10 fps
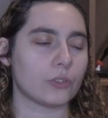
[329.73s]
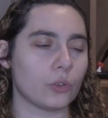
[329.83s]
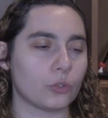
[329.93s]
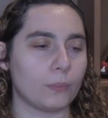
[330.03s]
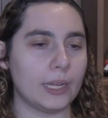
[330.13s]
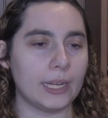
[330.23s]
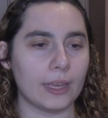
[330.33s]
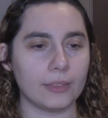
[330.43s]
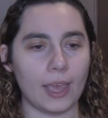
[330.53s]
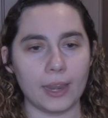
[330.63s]
on social
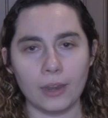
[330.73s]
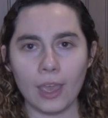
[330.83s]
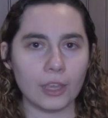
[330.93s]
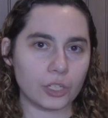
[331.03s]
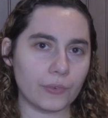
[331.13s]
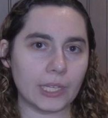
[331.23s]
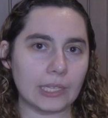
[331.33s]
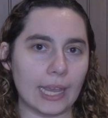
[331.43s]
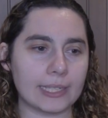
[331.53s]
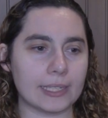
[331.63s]
media, and then she
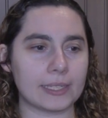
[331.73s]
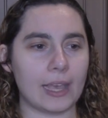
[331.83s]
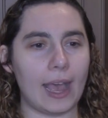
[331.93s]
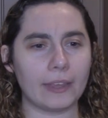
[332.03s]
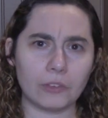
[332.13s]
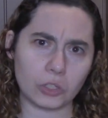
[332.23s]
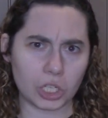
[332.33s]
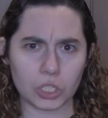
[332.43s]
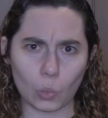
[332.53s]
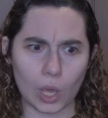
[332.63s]
really likes this guy, even though
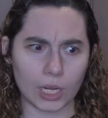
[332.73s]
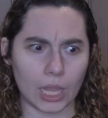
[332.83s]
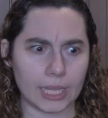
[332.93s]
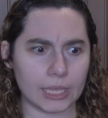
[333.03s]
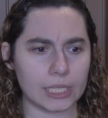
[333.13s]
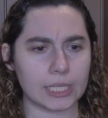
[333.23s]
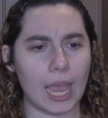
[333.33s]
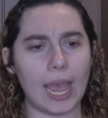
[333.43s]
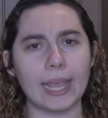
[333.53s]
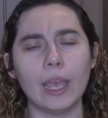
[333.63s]
she doesn't want to like this
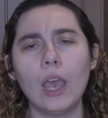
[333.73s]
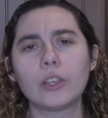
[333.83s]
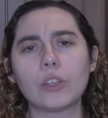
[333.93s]
guy.